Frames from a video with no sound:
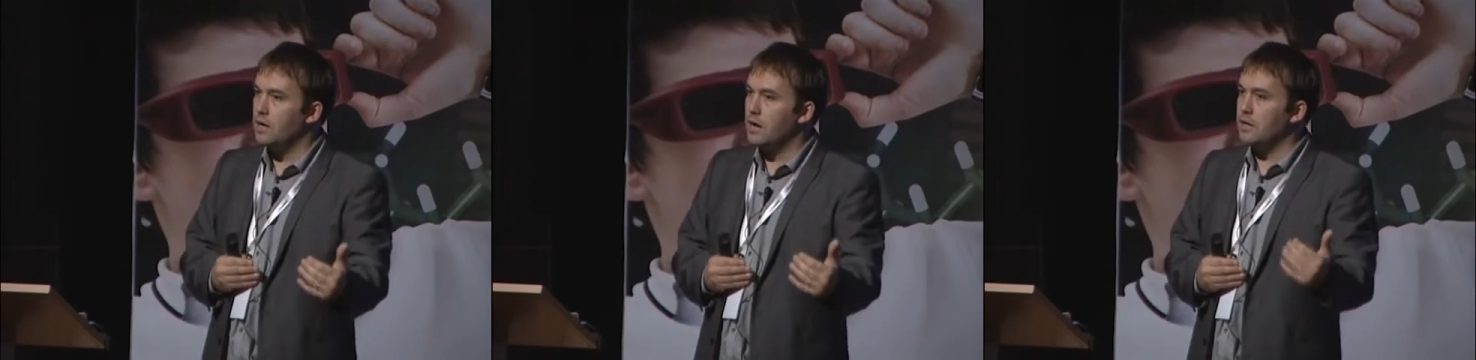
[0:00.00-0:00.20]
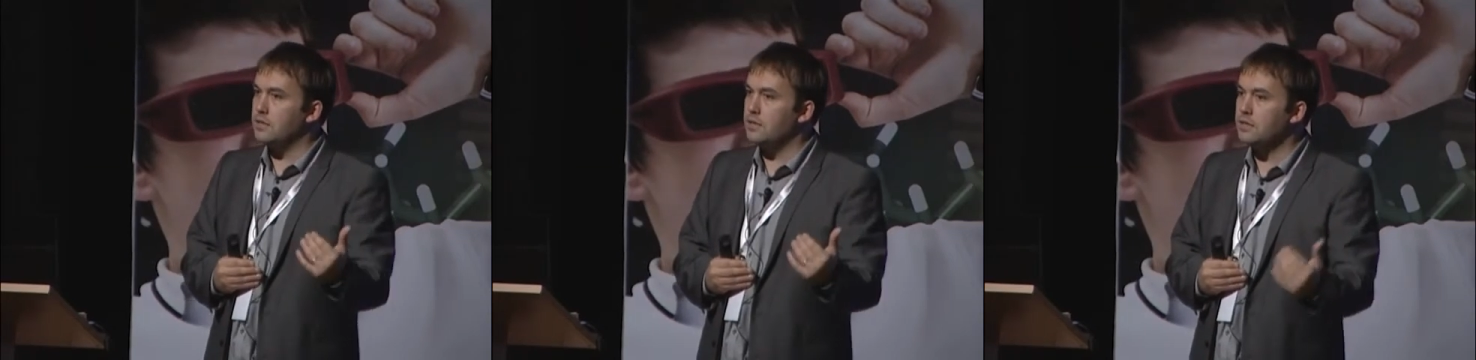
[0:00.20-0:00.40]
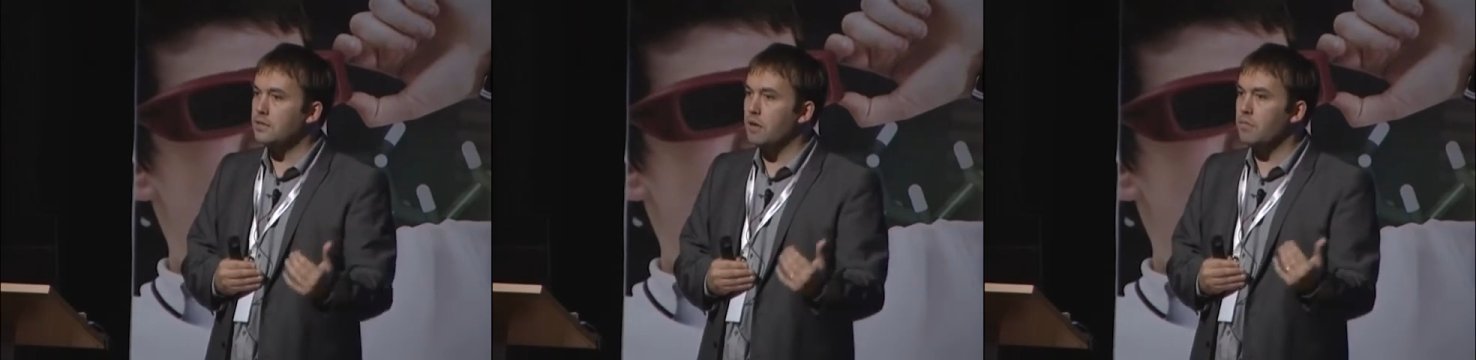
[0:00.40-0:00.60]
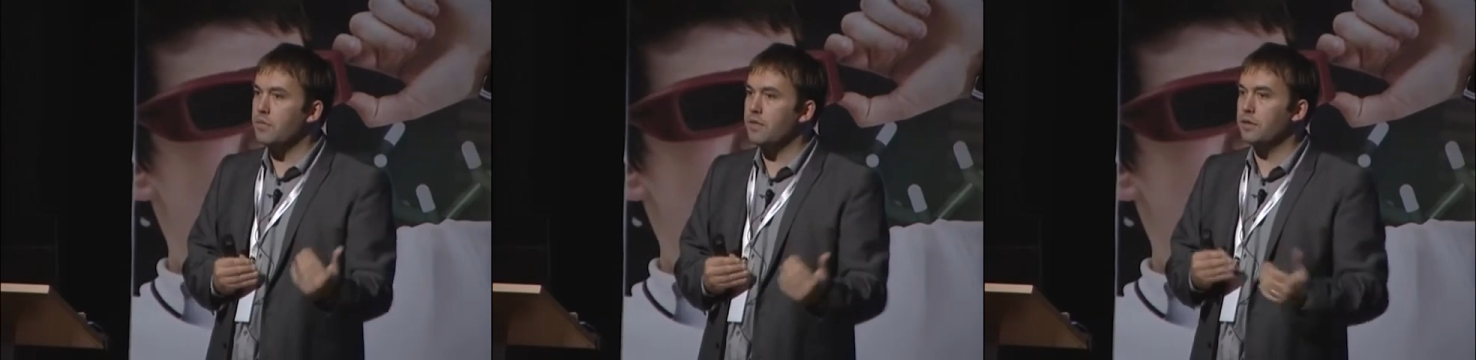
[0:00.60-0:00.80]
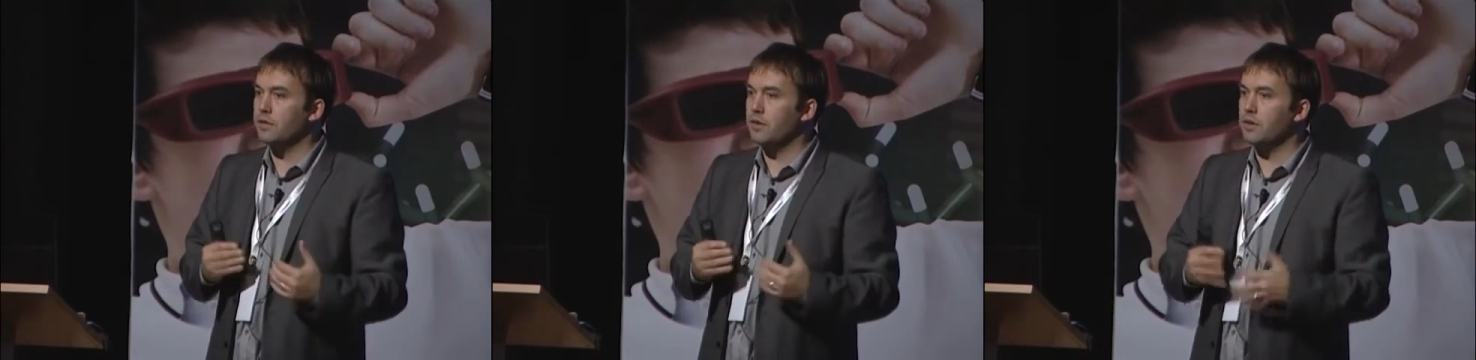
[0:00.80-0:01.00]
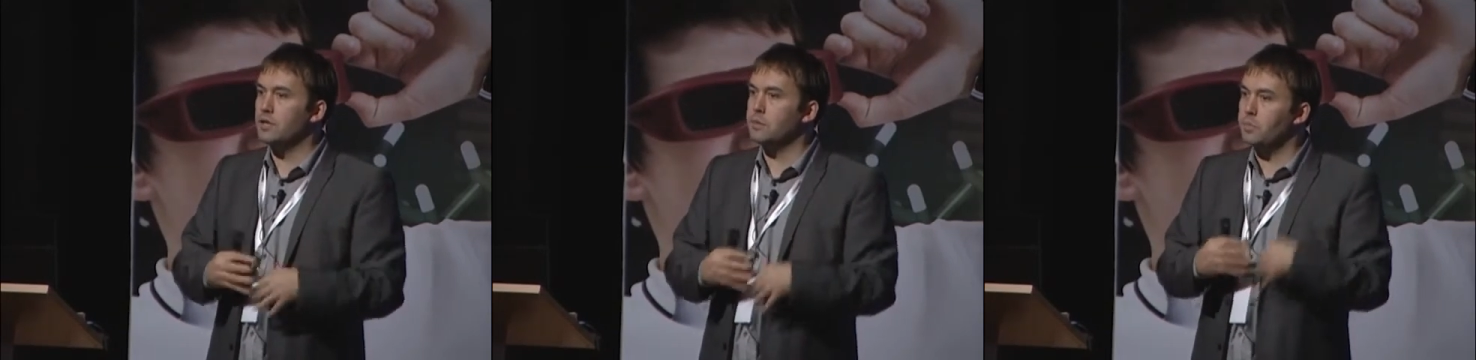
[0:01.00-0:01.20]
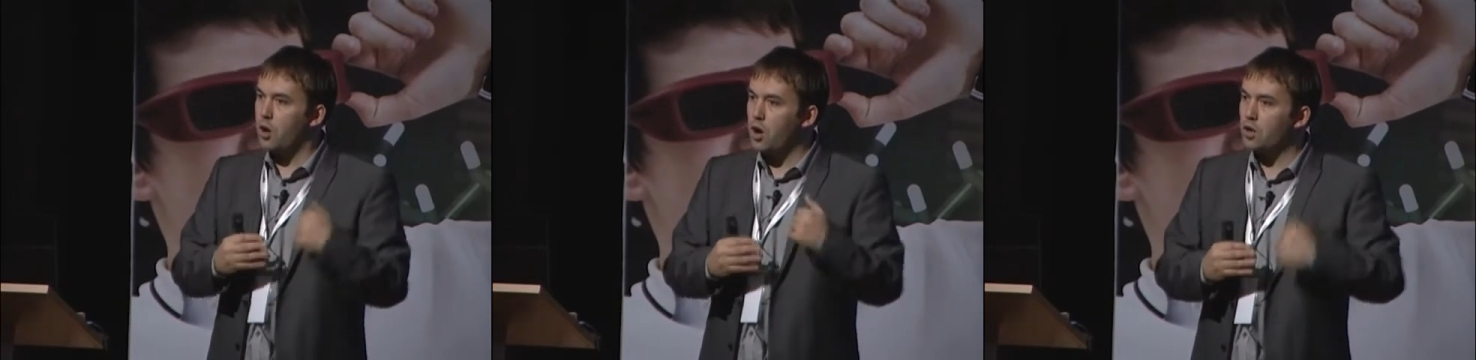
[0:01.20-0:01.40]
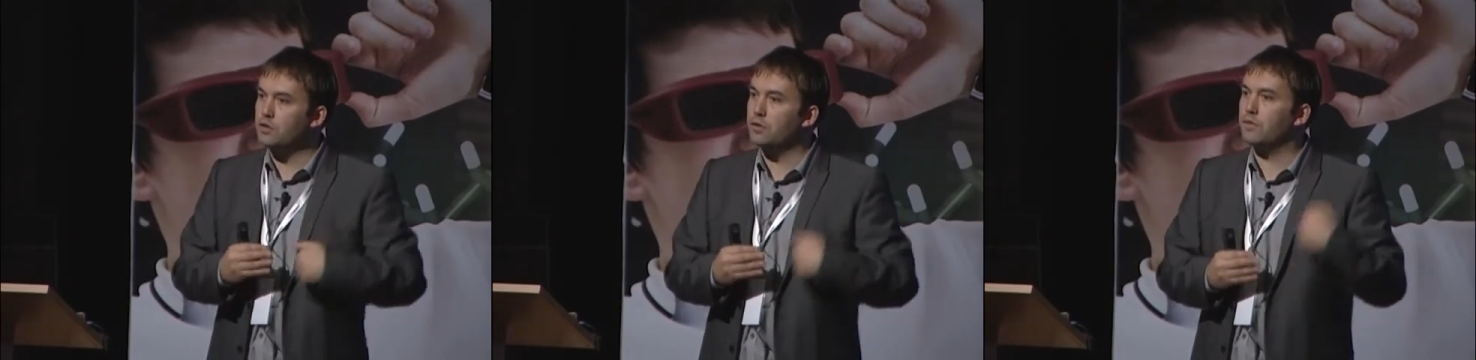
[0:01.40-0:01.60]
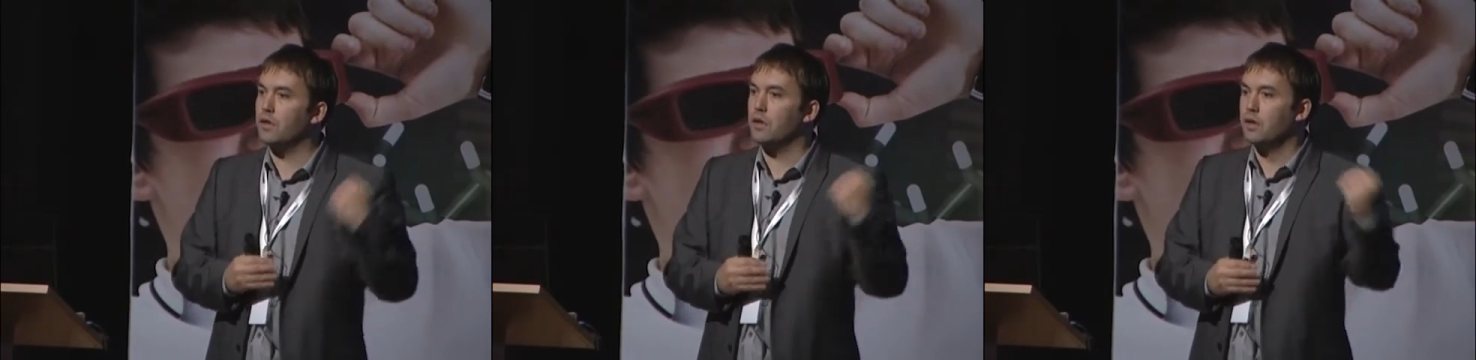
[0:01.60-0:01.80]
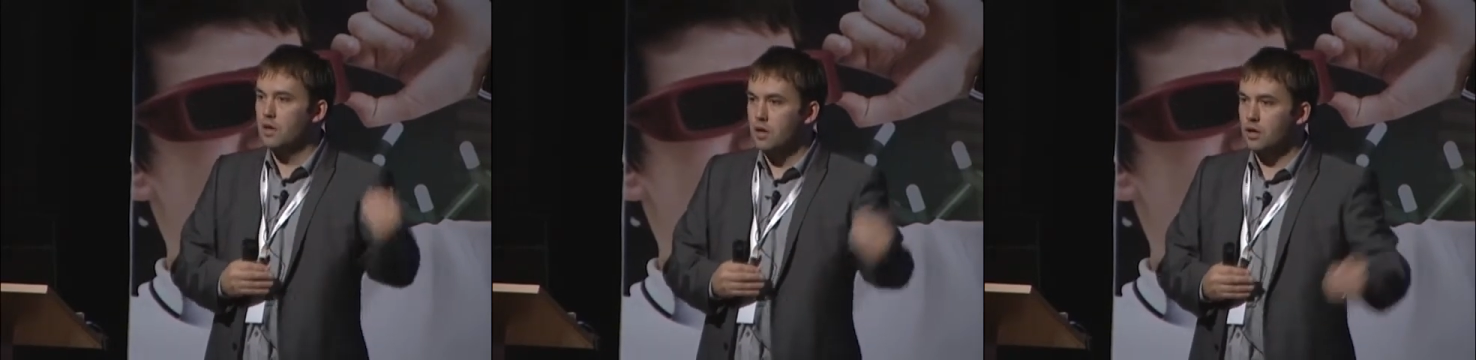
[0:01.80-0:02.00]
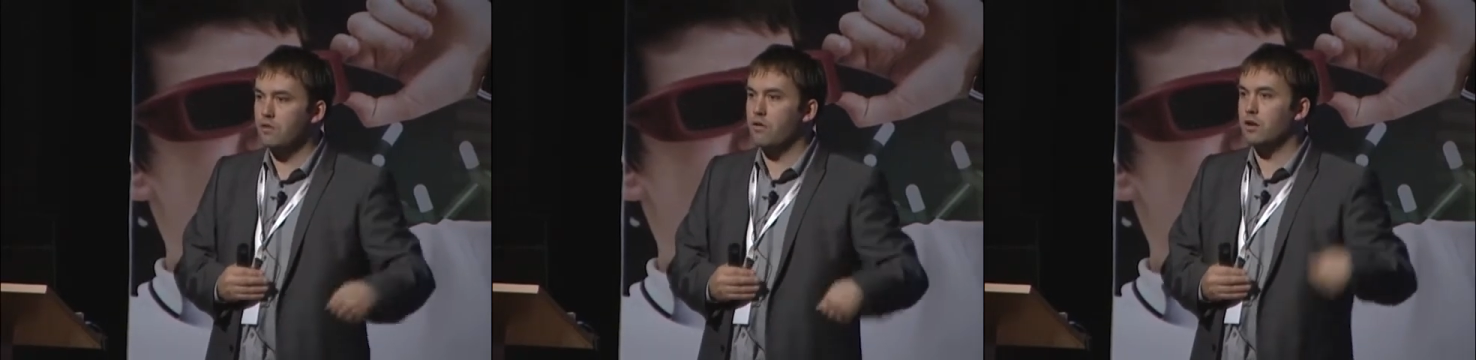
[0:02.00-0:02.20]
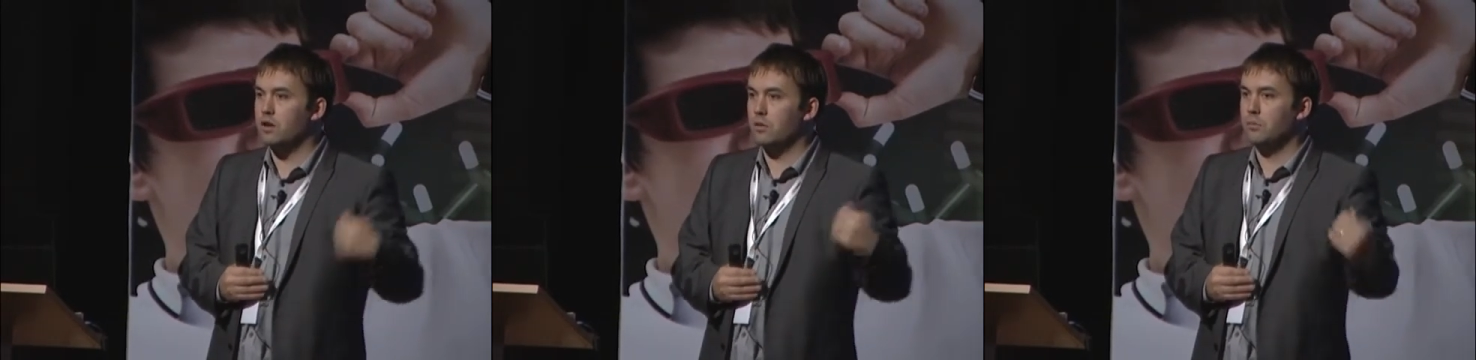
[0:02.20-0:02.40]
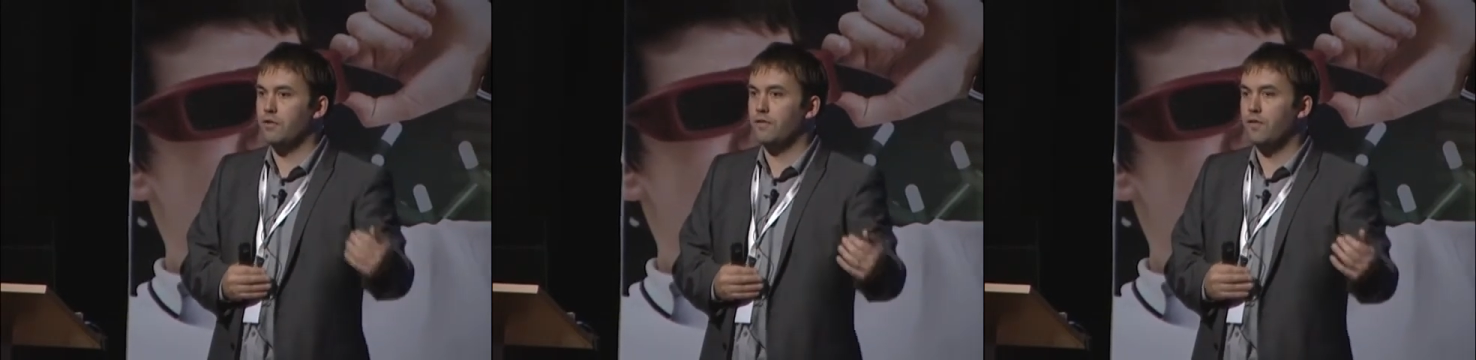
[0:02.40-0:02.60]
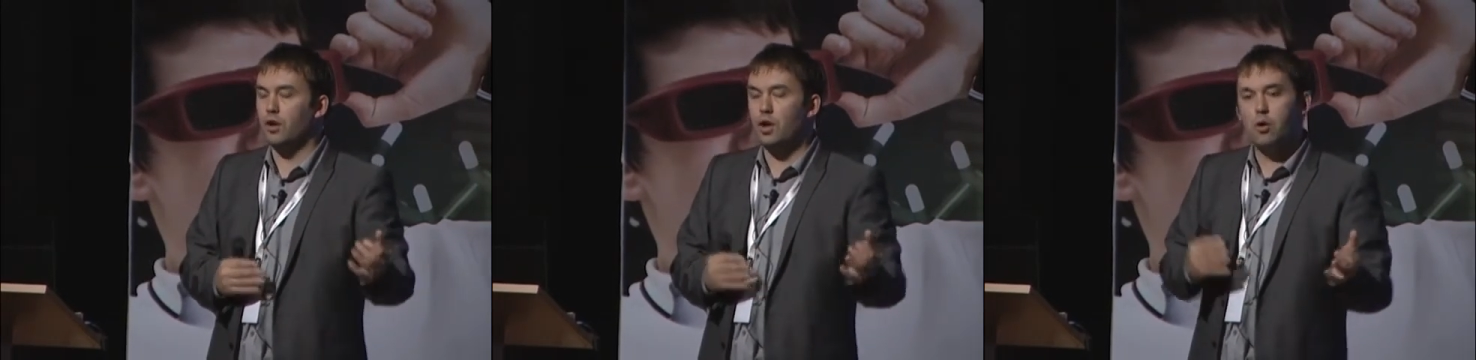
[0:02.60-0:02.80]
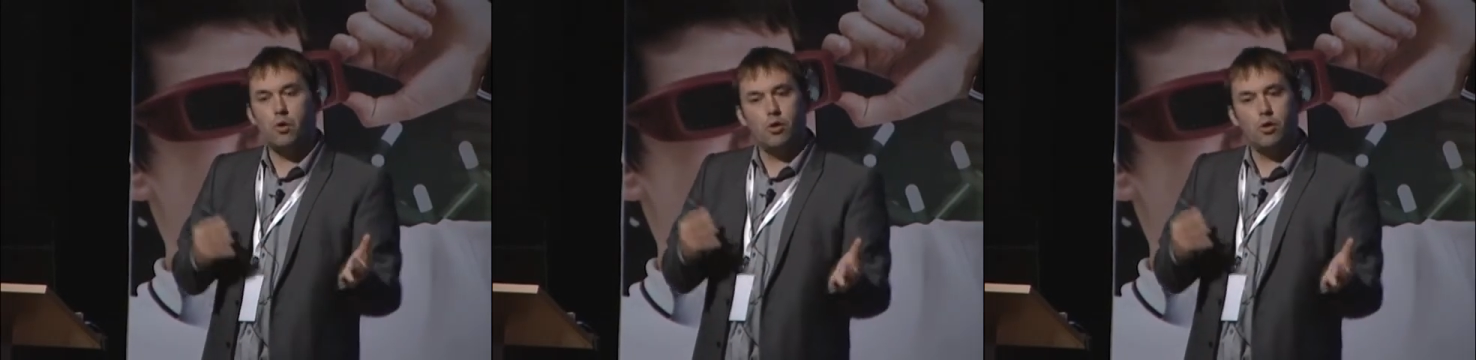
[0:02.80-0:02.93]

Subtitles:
Is it something that is part of the curriculum you follow,